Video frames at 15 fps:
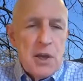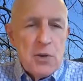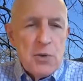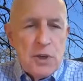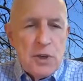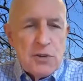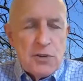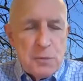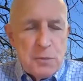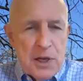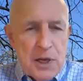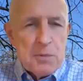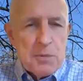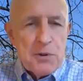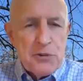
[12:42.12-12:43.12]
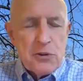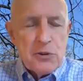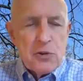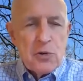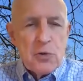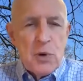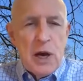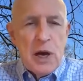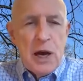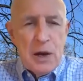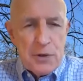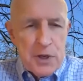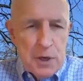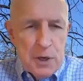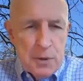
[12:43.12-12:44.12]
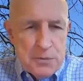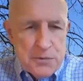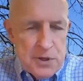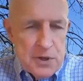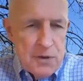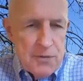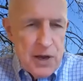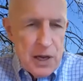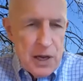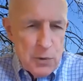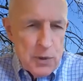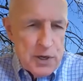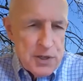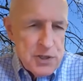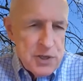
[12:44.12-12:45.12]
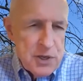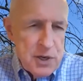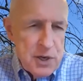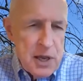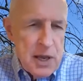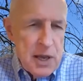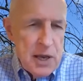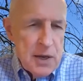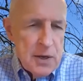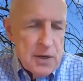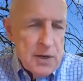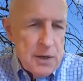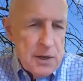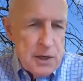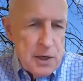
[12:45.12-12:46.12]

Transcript: you need to be able to do outcomes evaluation and